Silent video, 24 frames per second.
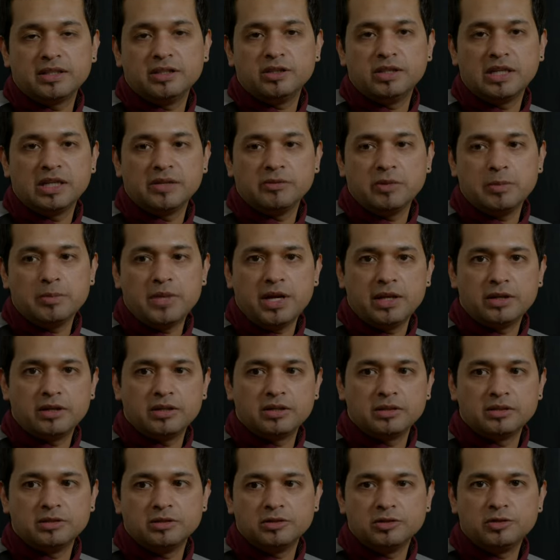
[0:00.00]
You end up a
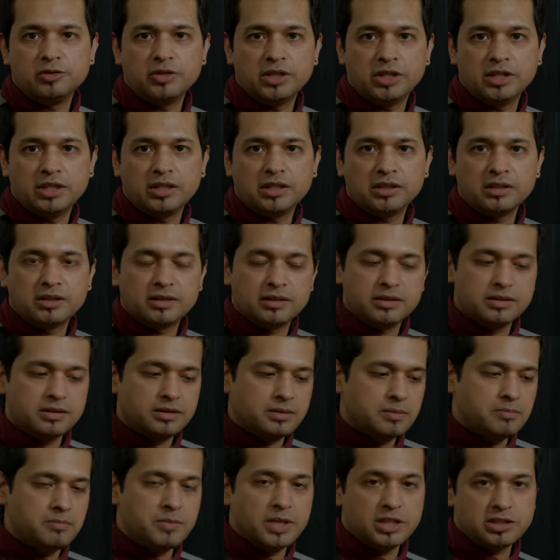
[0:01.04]
better drink,
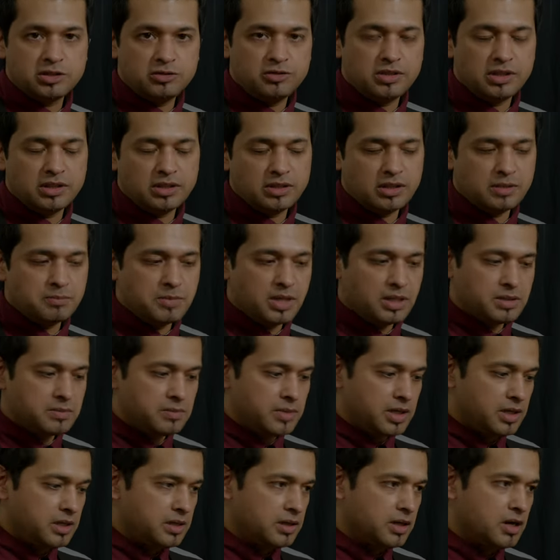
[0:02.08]
mixed drink,
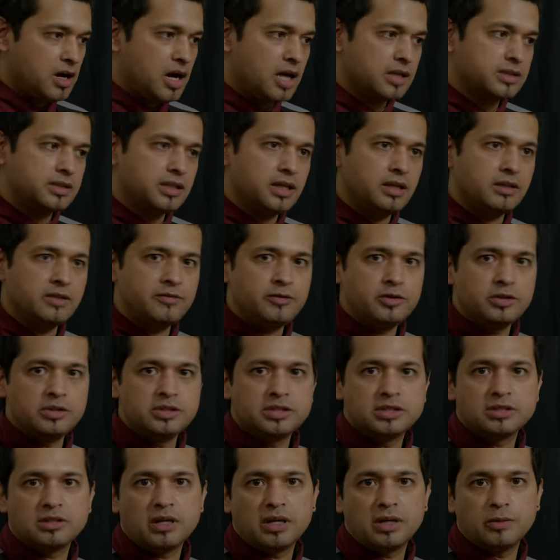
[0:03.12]
better cocktail if you
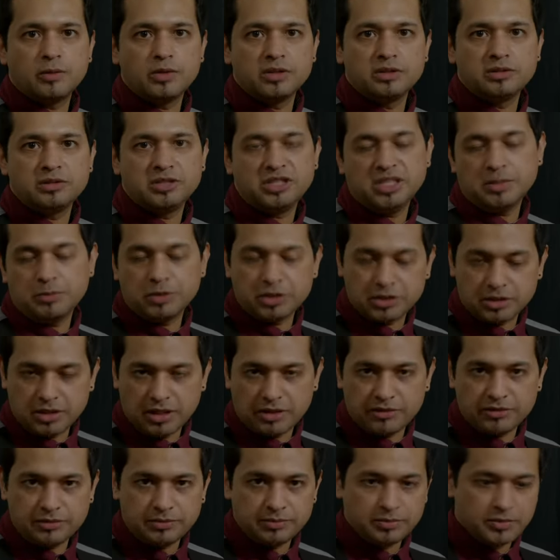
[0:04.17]
started with cheaper stuff.
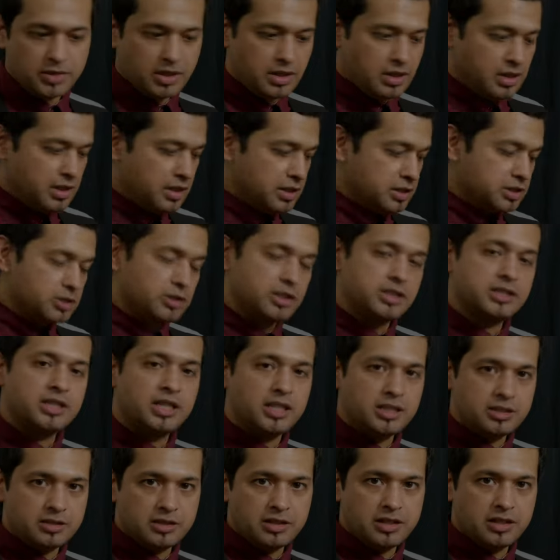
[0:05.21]
So let's get
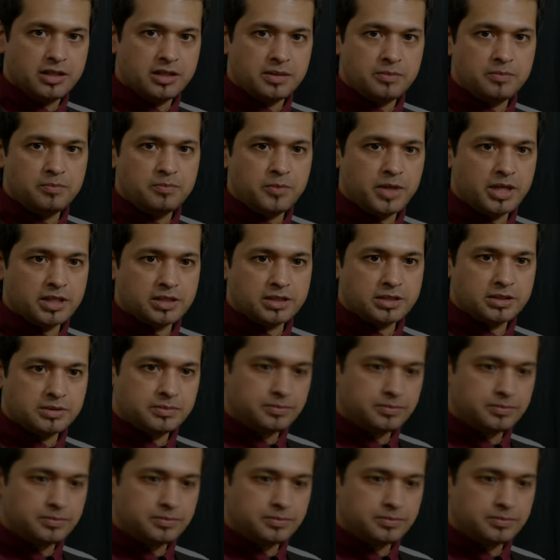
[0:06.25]
into the mix.